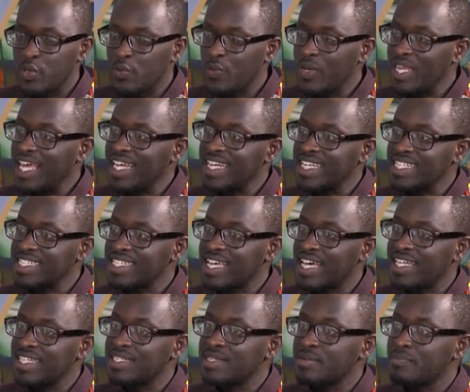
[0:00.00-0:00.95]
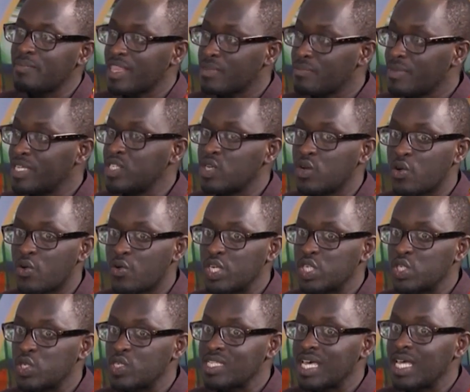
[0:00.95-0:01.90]
You will understand mathematical
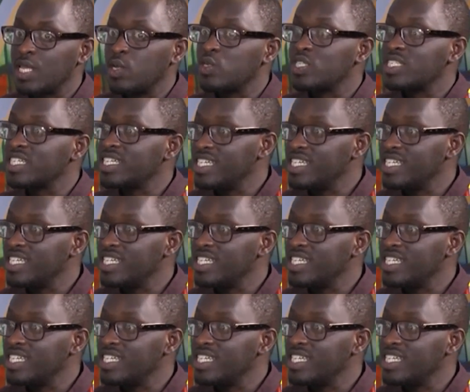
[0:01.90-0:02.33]
ratios a lot